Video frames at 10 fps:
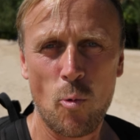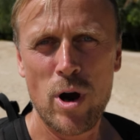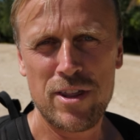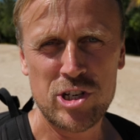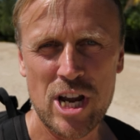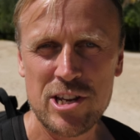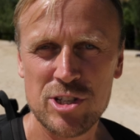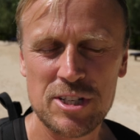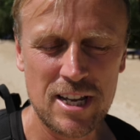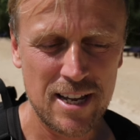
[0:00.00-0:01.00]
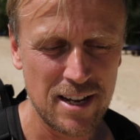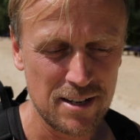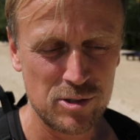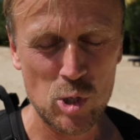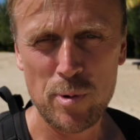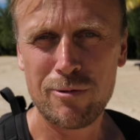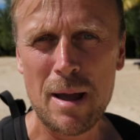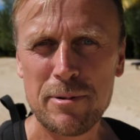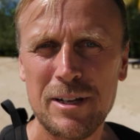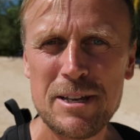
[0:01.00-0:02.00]
The weather changes here super
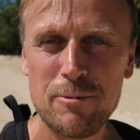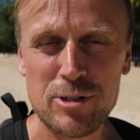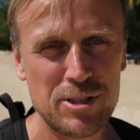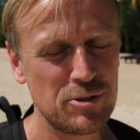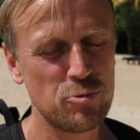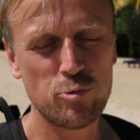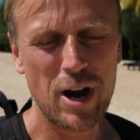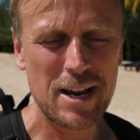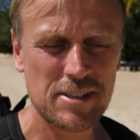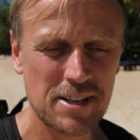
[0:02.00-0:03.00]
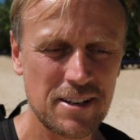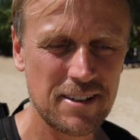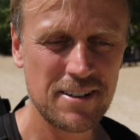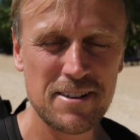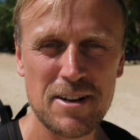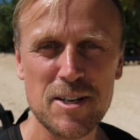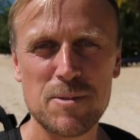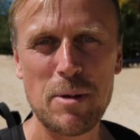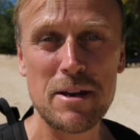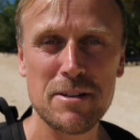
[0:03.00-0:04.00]
rapidly, which is great. I
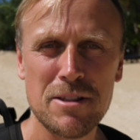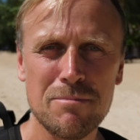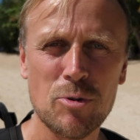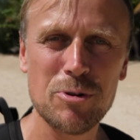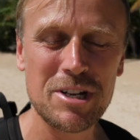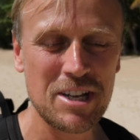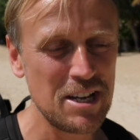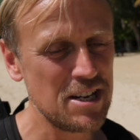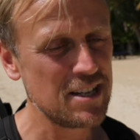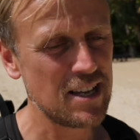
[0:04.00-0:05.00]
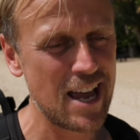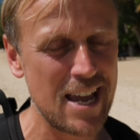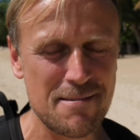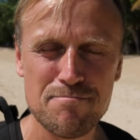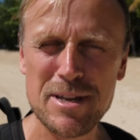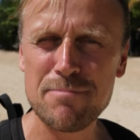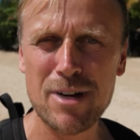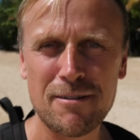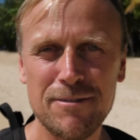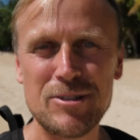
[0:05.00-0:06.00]
spent the morning eating a big
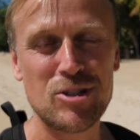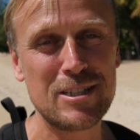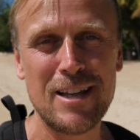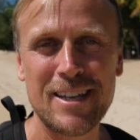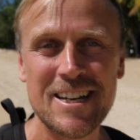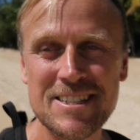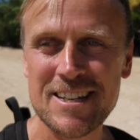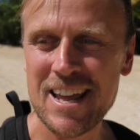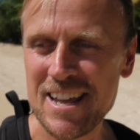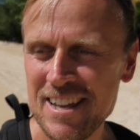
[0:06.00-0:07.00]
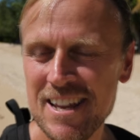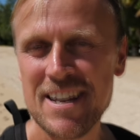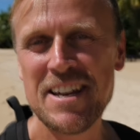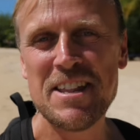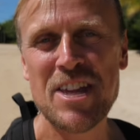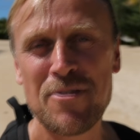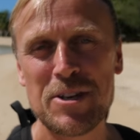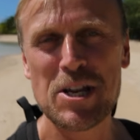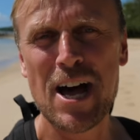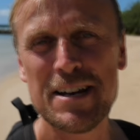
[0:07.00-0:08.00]
breakfast just like yesterday, then
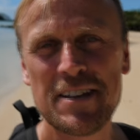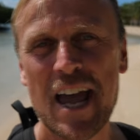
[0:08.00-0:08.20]
the tide